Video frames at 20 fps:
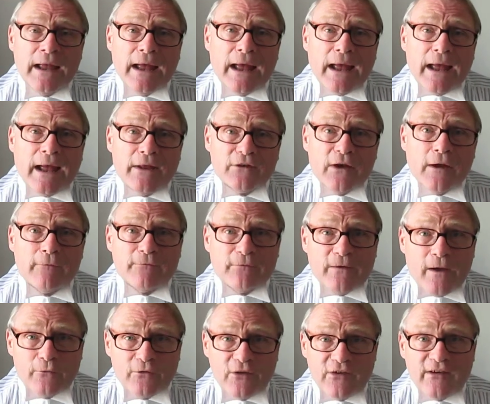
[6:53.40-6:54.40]
and I've
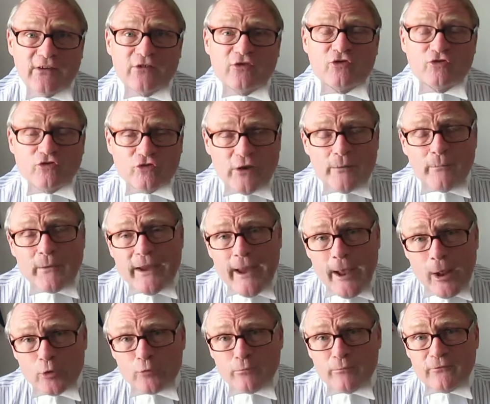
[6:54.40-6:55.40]
found it extremely
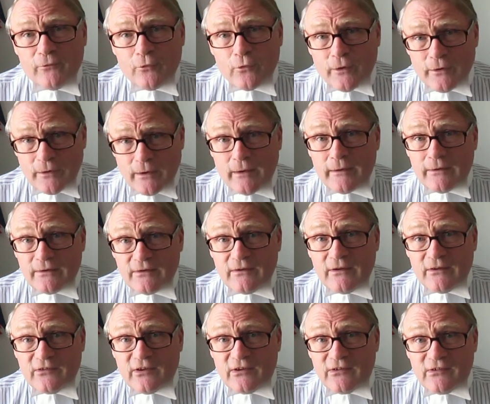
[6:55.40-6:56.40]
helpful, and
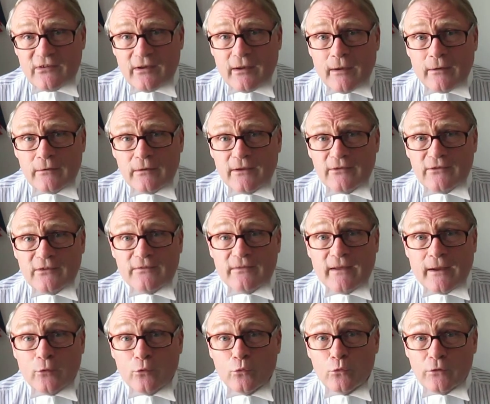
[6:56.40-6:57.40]
I'd like to
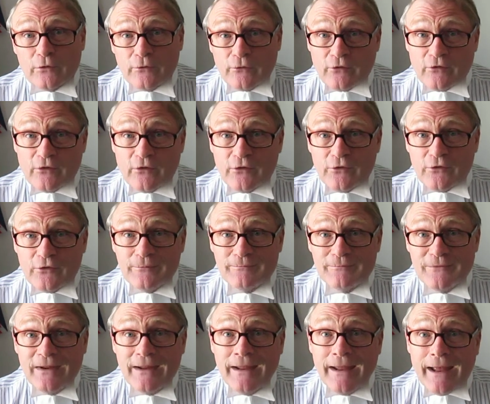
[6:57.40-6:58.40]
thank all concerned.
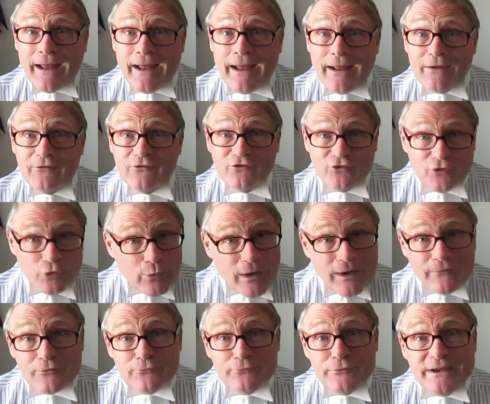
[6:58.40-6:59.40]
And do
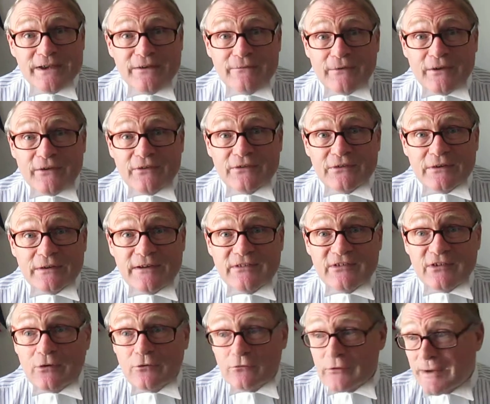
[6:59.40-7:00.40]
have a read of it.
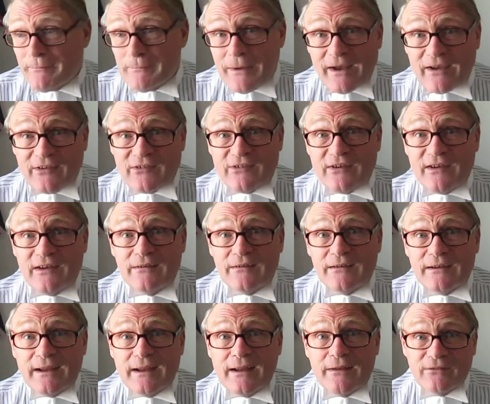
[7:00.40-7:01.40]
It's a great magazine,
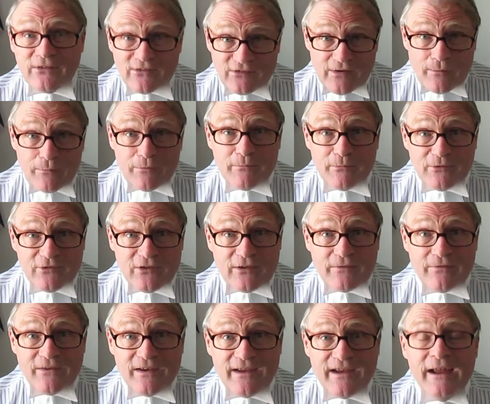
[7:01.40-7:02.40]
and the supplements, I
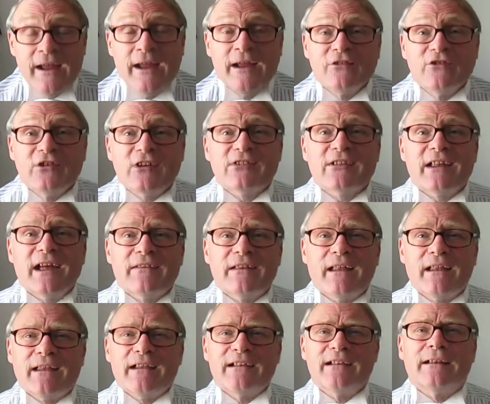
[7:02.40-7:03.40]
think, just add
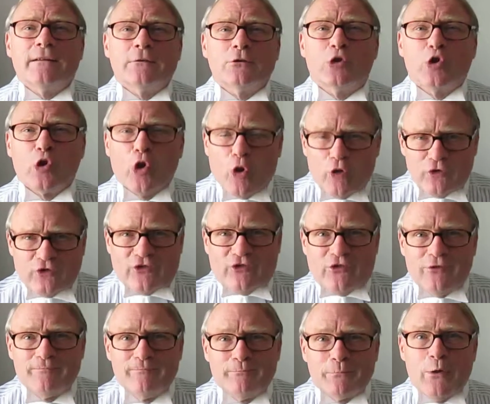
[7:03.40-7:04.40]
a little
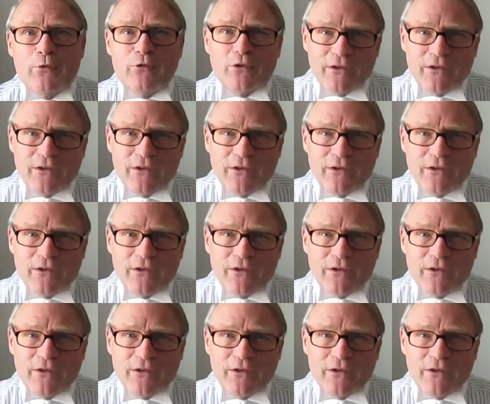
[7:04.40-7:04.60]
gloss, both the